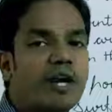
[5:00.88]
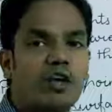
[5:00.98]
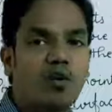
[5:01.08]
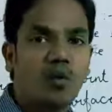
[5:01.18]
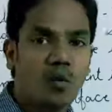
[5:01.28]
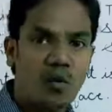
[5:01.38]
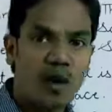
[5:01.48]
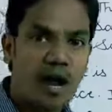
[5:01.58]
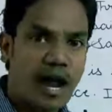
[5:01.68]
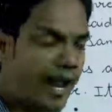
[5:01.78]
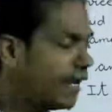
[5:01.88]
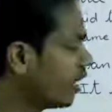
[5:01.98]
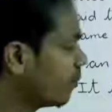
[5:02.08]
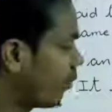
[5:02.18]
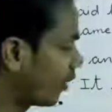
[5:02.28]
but no
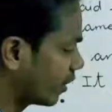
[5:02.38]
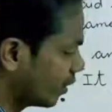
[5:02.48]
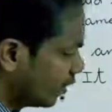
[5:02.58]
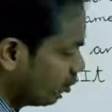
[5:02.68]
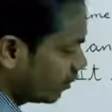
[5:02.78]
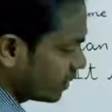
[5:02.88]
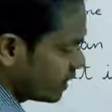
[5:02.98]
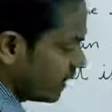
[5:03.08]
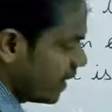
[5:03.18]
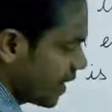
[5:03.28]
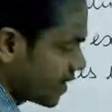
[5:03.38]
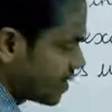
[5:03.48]
ending point. You can see here